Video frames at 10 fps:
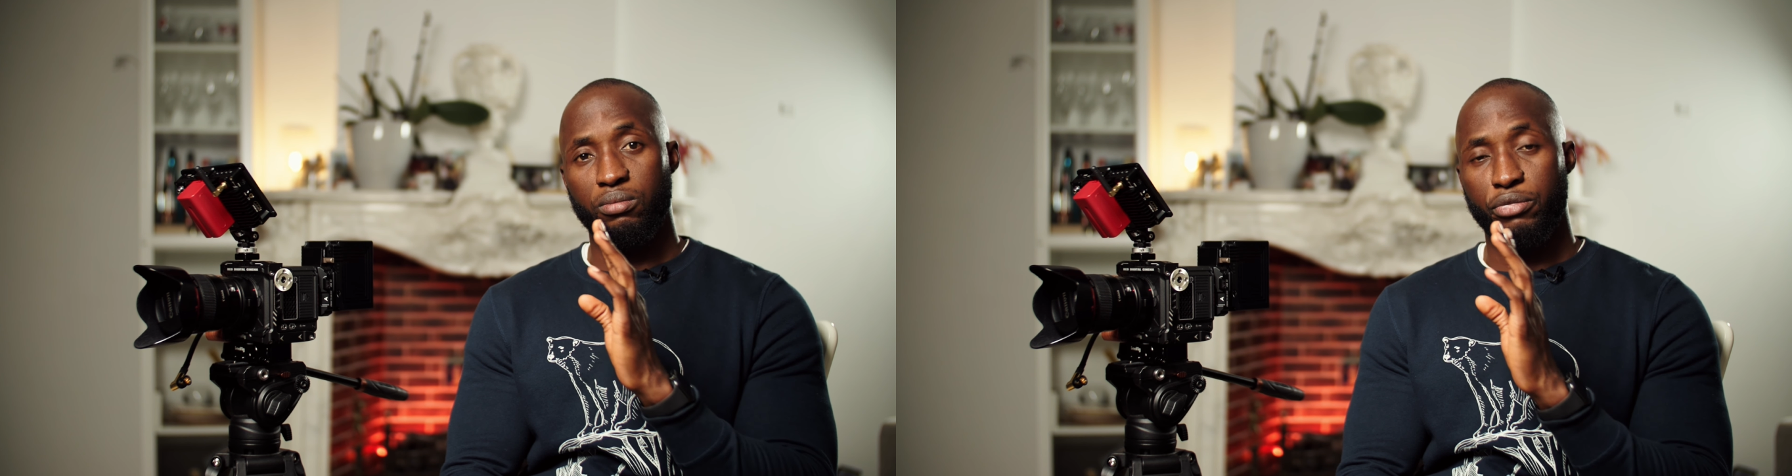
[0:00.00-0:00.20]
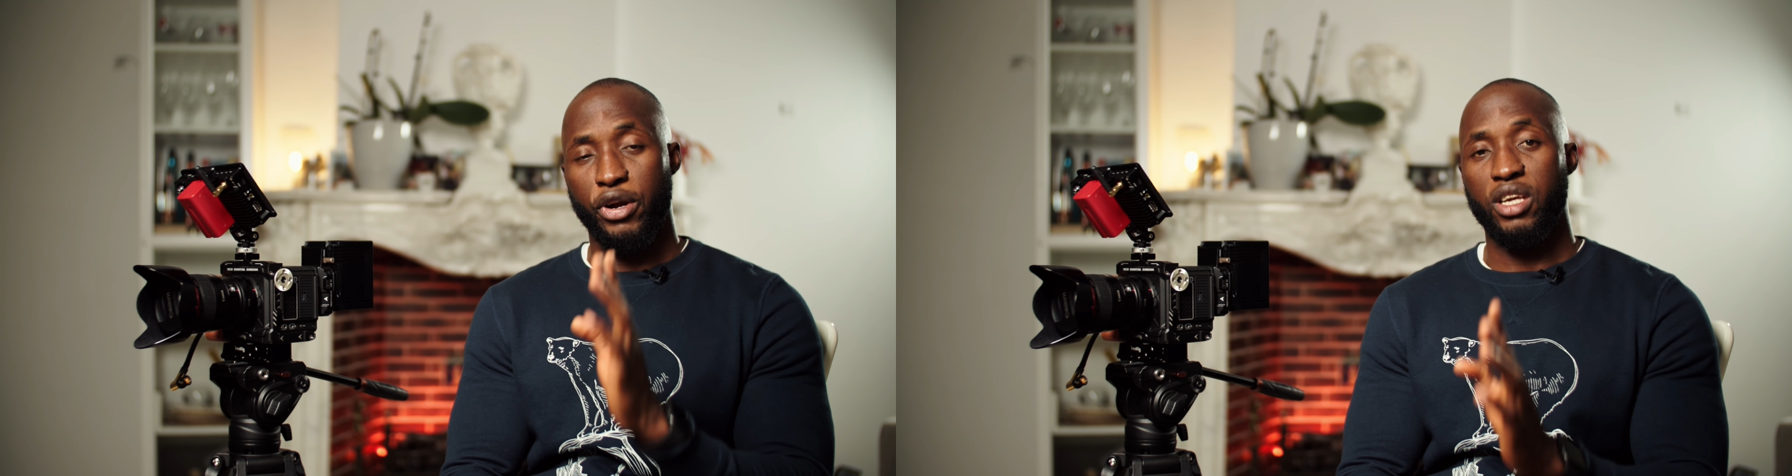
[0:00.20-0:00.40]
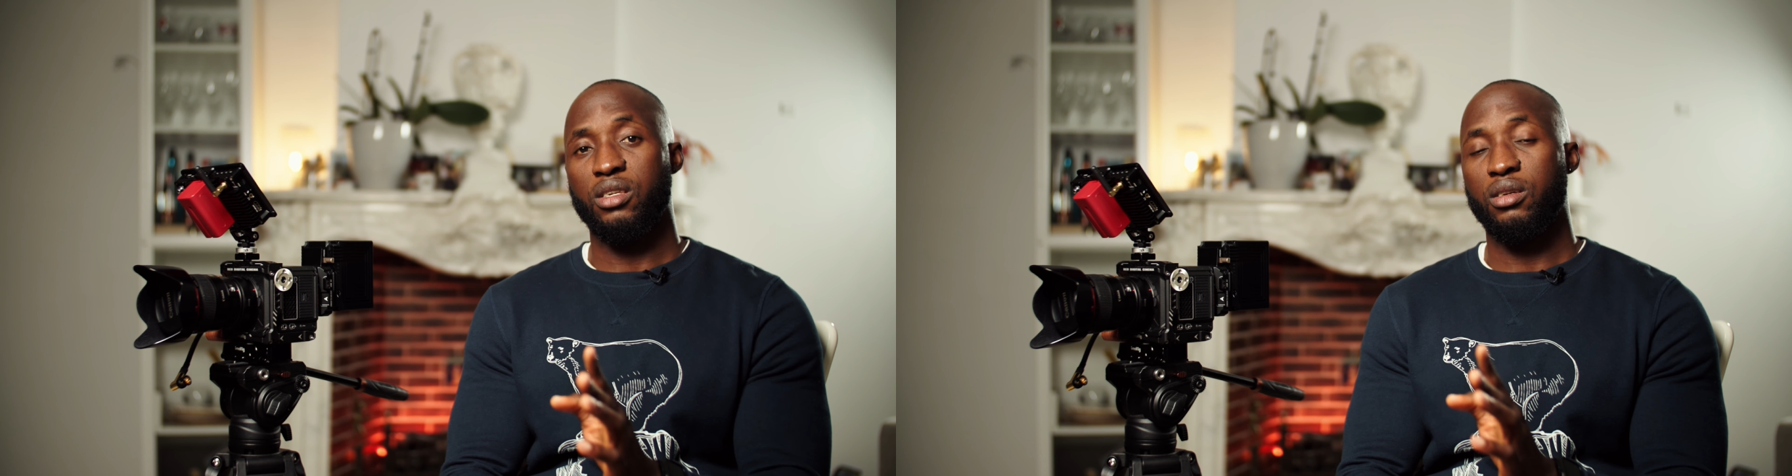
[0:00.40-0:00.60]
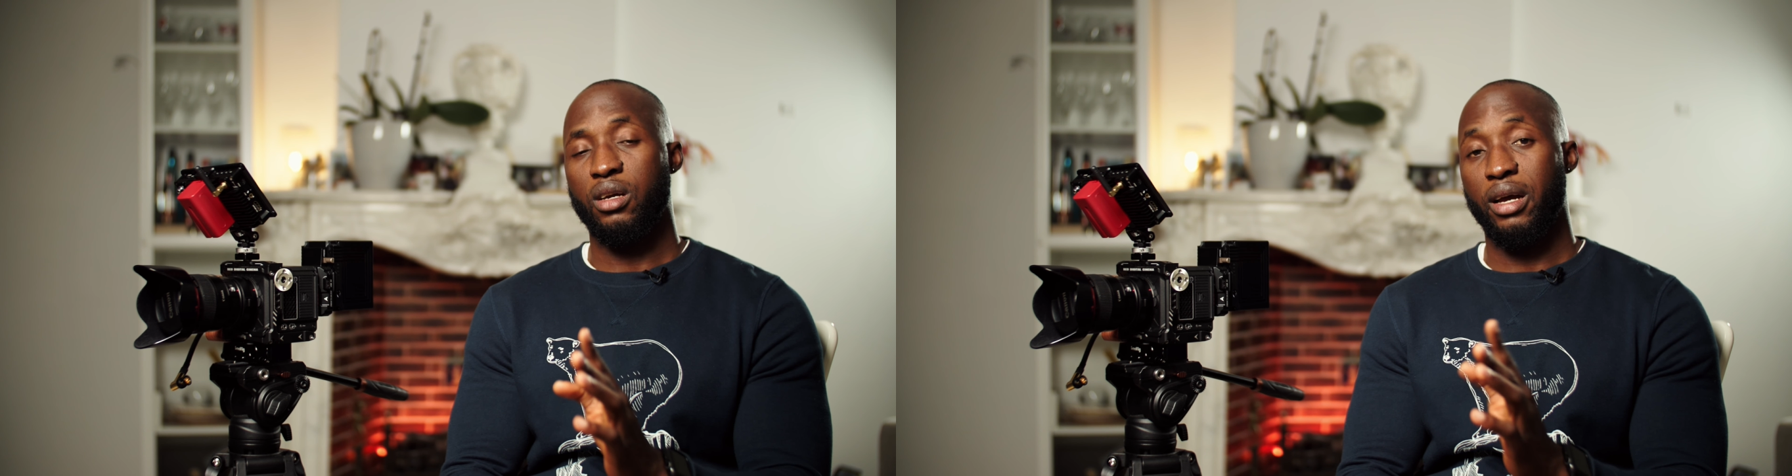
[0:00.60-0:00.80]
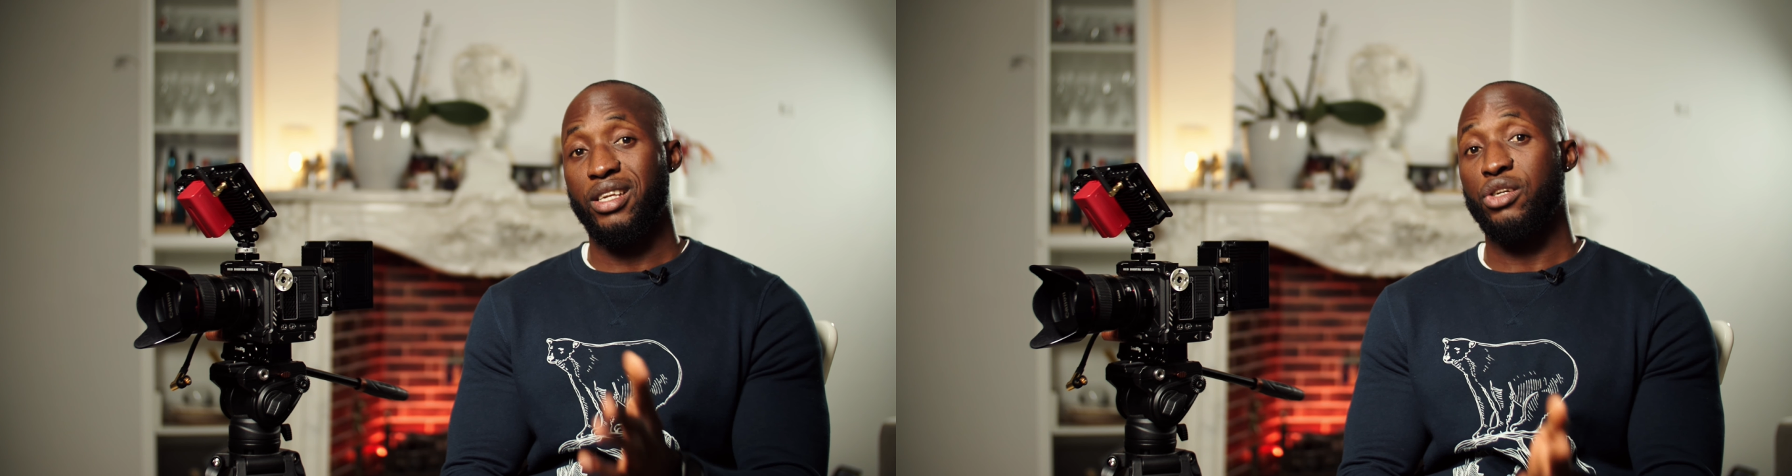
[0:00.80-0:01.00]
price
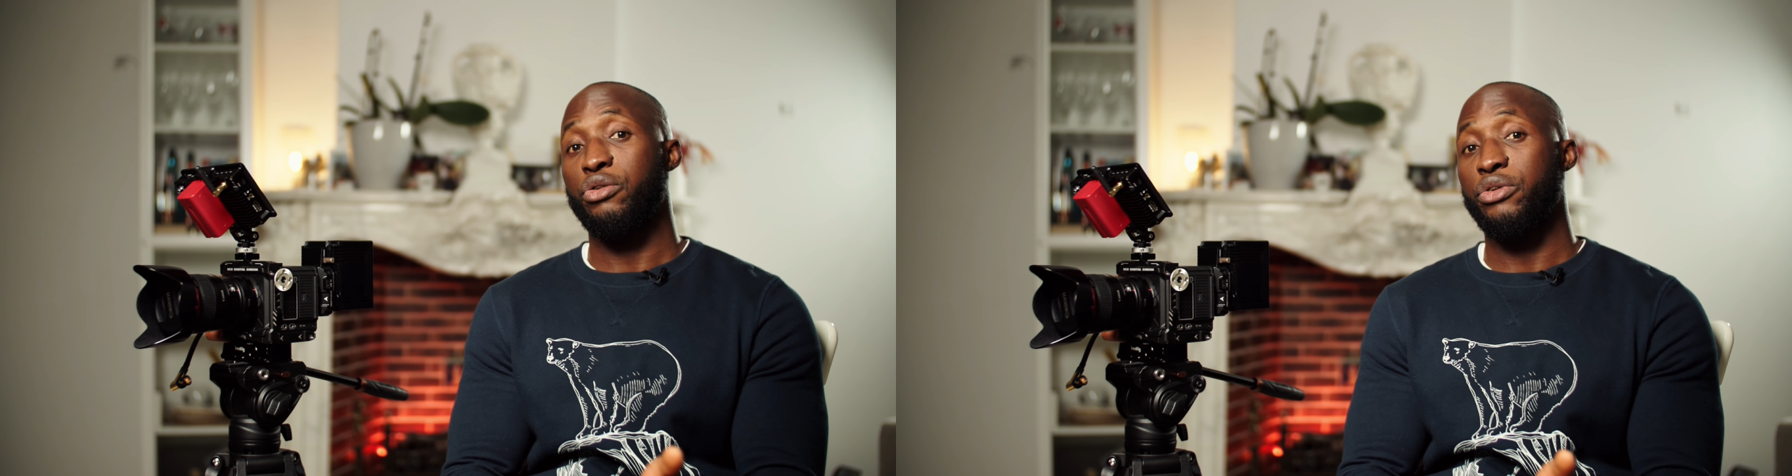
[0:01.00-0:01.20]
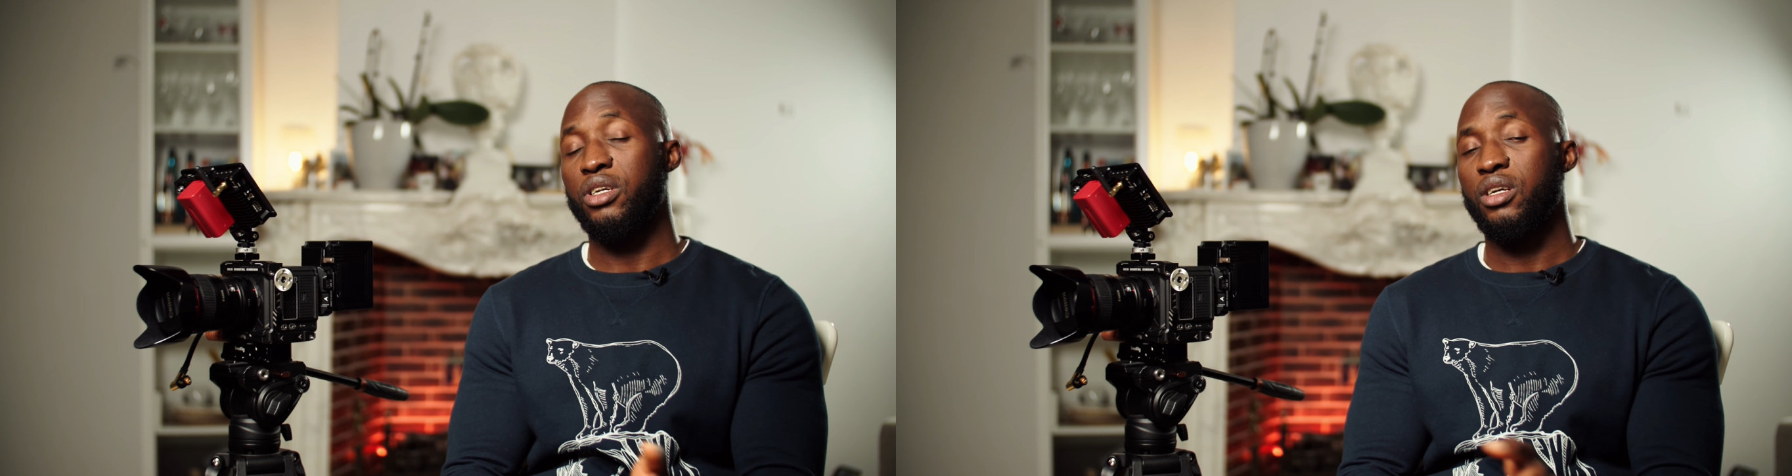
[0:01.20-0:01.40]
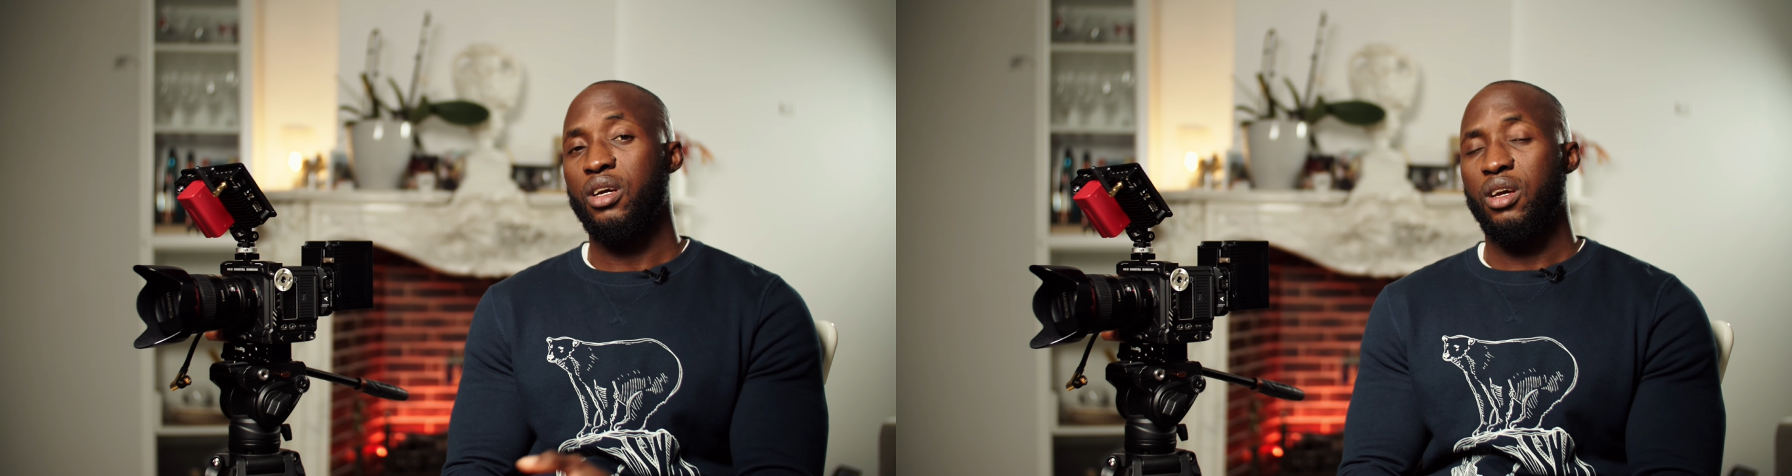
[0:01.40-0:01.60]
category,